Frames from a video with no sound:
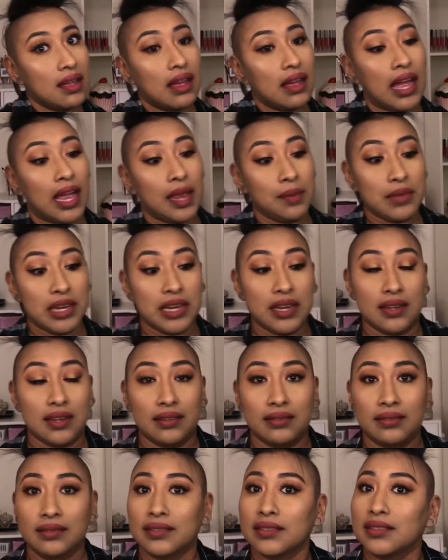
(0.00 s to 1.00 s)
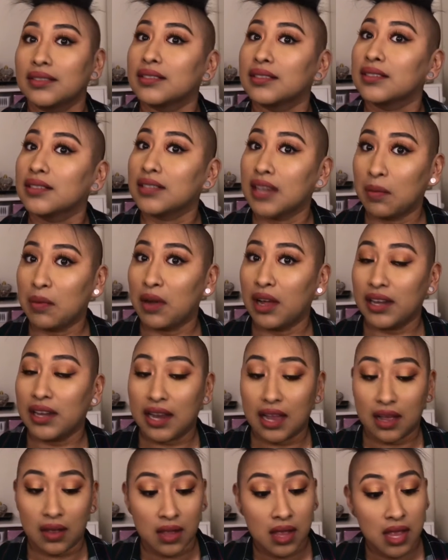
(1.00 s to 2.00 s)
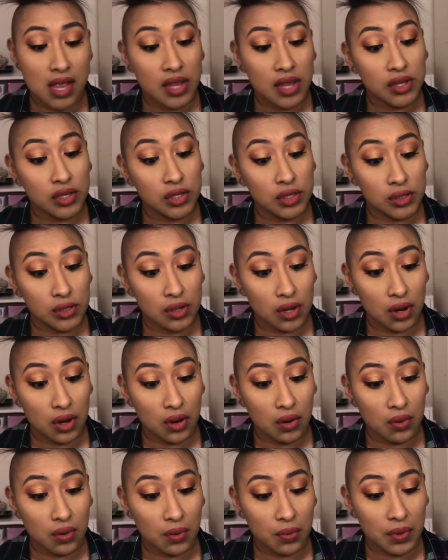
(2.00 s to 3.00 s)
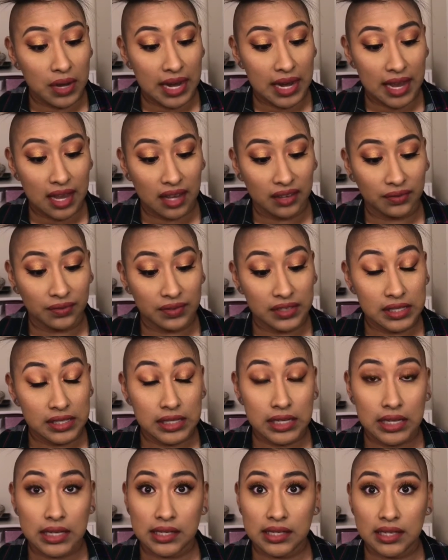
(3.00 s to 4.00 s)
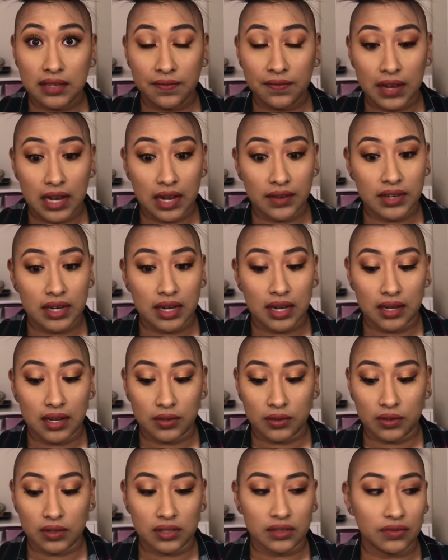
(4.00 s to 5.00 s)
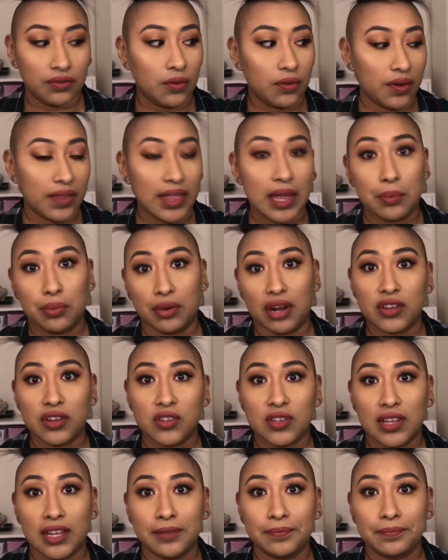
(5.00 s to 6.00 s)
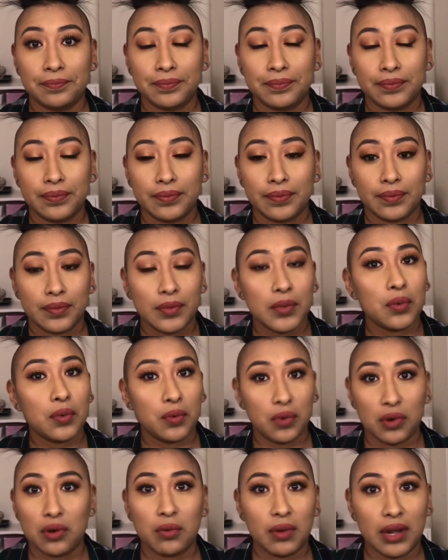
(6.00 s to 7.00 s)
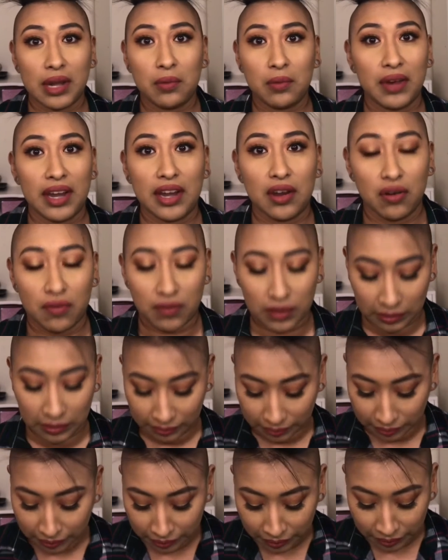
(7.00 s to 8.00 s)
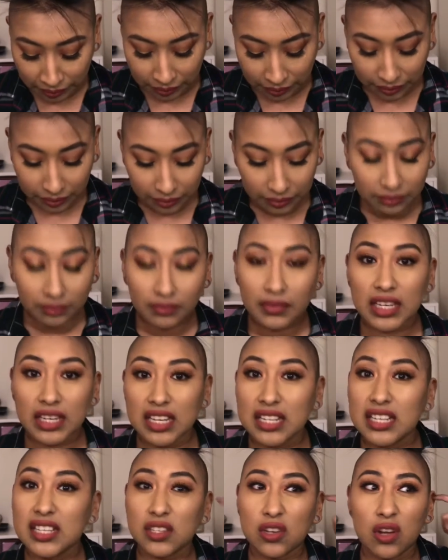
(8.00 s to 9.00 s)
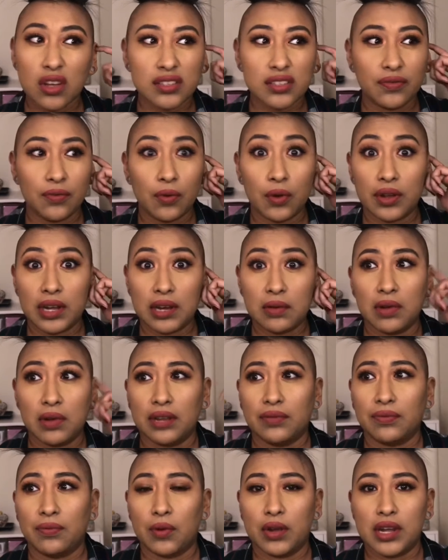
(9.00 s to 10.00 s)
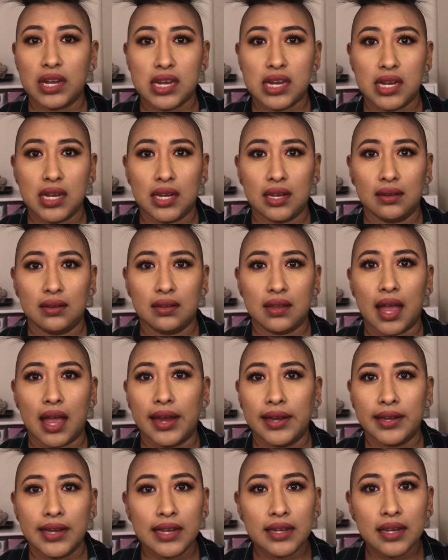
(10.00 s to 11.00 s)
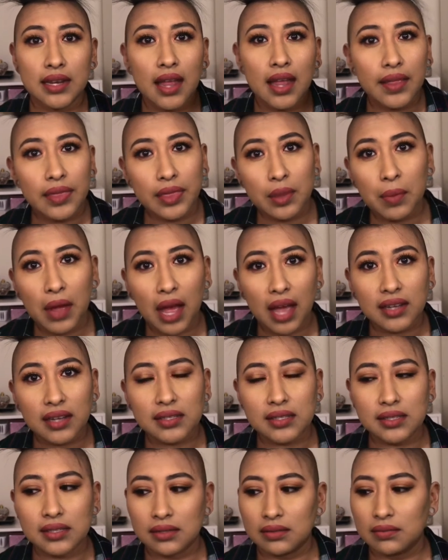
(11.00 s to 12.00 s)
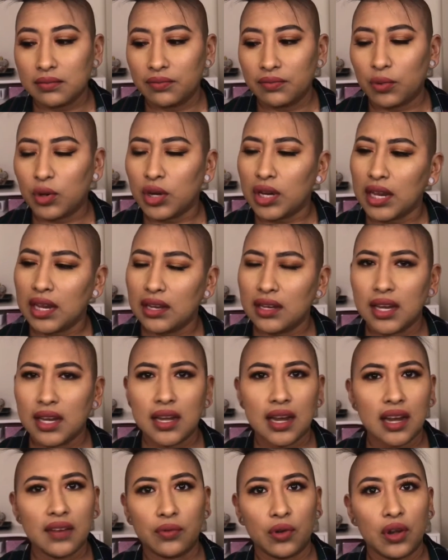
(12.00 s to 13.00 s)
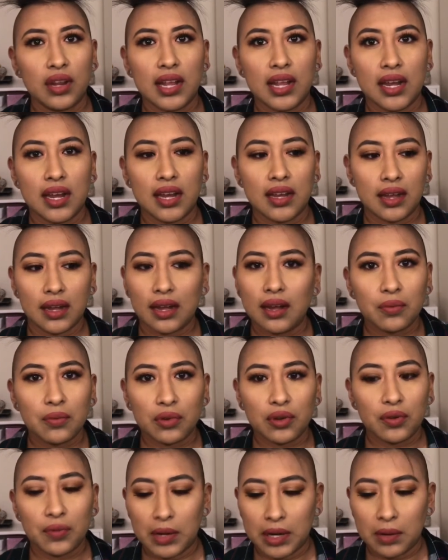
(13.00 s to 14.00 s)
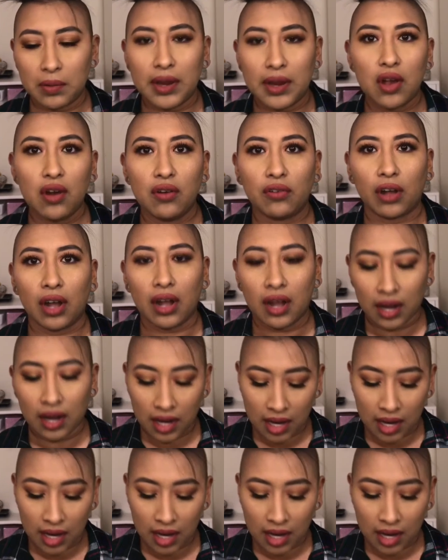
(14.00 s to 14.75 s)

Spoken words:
I mean, come on now. So we have $65 for that brush set. We're already way over. And this costs $49.99 the box? $48.99, $49.99. We're already way over.